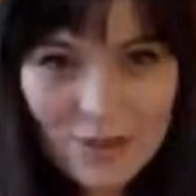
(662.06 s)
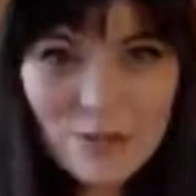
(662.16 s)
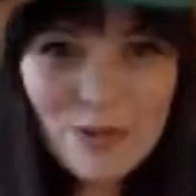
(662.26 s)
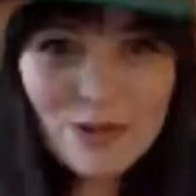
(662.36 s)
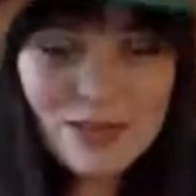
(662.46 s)
I'm
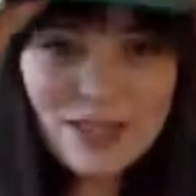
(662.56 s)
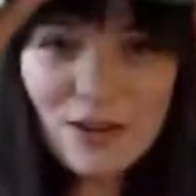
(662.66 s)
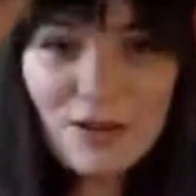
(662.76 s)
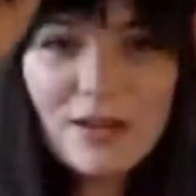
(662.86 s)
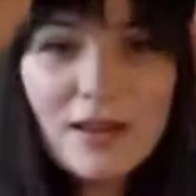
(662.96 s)
going to put this
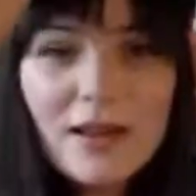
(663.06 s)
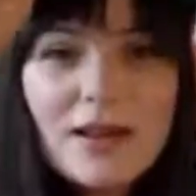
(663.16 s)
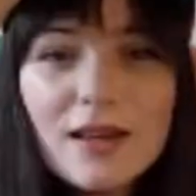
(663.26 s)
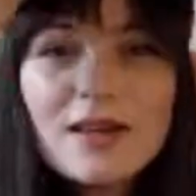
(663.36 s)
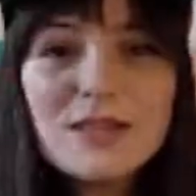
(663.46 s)
on
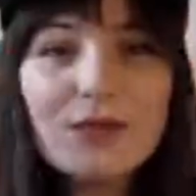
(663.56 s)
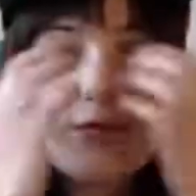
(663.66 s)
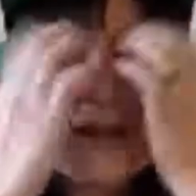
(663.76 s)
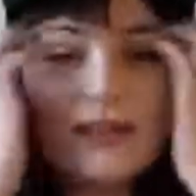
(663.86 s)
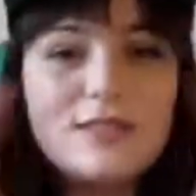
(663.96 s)

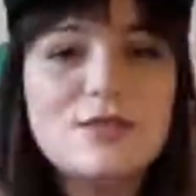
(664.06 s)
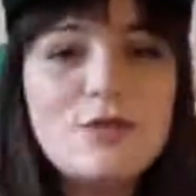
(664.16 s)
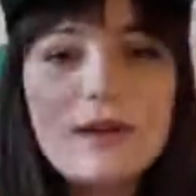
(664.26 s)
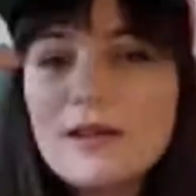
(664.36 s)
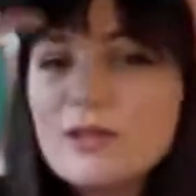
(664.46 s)
to read the
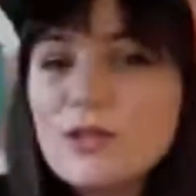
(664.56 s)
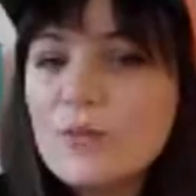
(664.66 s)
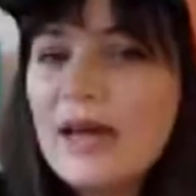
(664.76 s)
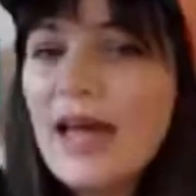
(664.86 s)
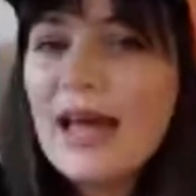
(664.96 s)
story. Let's
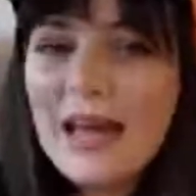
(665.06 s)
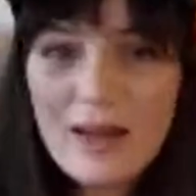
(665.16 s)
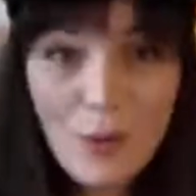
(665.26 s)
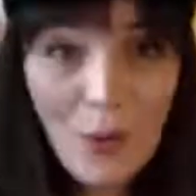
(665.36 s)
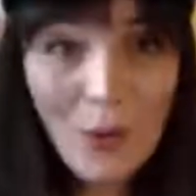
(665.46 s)
do my
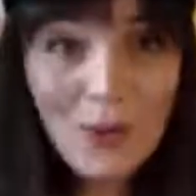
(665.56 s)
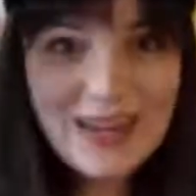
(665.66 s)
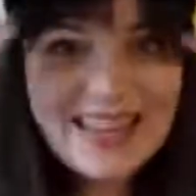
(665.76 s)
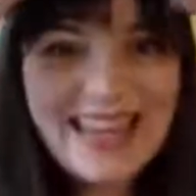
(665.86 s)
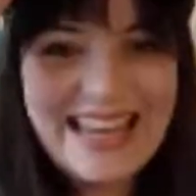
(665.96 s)
hair. Woo!
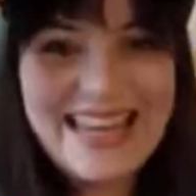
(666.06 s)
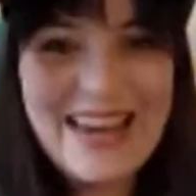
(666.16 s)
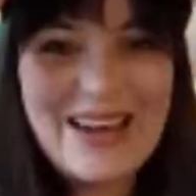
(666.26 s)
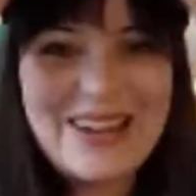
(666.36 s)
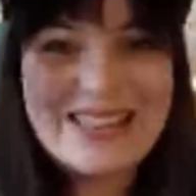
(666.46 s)
There
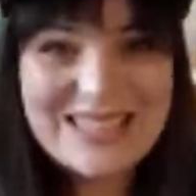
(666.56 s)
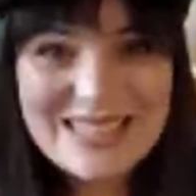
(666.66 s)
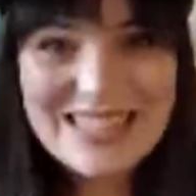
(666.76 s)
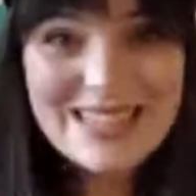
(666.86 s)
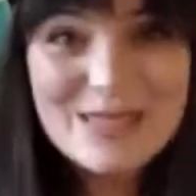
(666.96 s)
you go. Did
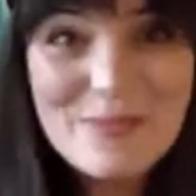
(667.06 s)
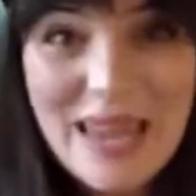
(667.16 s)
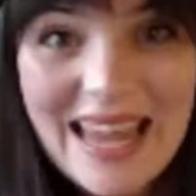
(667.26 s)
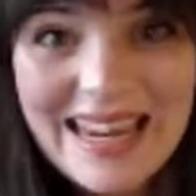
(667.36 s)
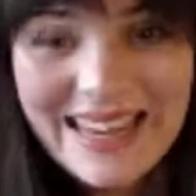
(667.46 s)
you see it
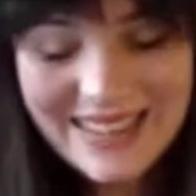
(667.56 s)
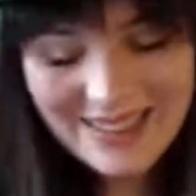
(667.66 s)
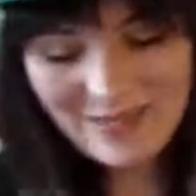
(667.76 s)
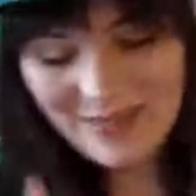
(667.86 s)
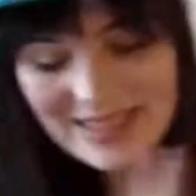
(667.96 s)
spin?
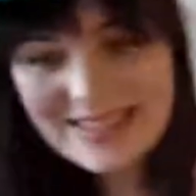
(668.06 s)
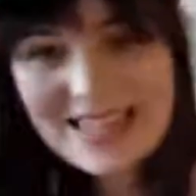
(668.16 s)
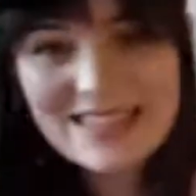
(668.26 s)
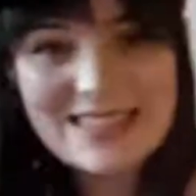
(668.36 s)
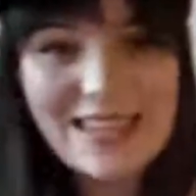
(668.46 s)

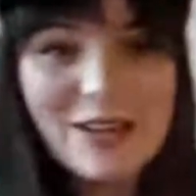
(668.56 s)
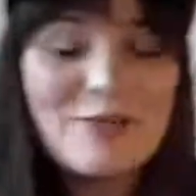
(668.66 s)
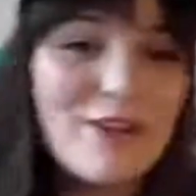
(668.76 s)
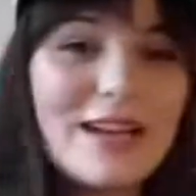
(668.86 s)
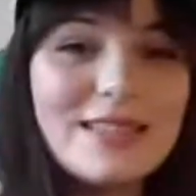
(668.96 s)

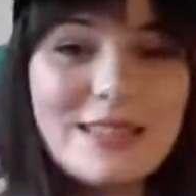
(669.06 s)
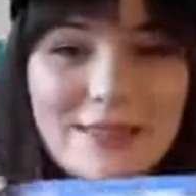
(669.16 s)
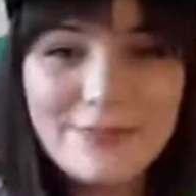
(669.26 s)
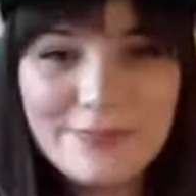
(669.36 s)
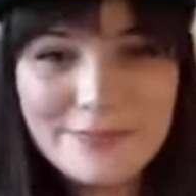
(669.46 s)
Fantastic. Right.
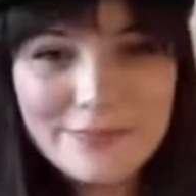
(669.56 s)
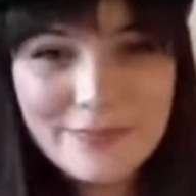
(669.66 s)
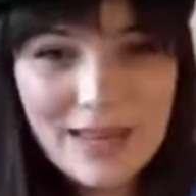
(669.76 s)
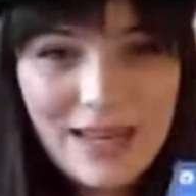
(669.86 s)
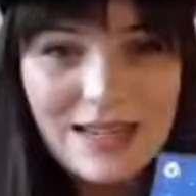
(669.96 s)

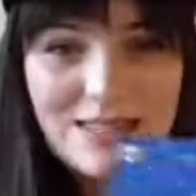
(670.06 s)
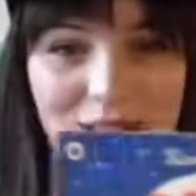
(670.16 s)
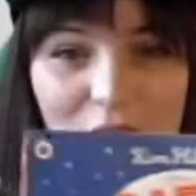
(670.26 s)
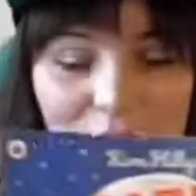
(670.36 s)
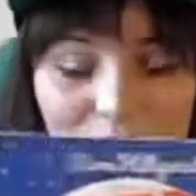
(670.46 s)

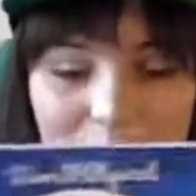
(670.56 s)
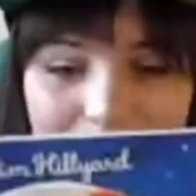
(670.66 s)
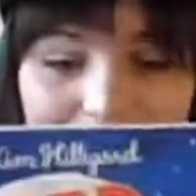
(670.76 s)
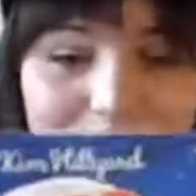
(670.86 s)
Let's go.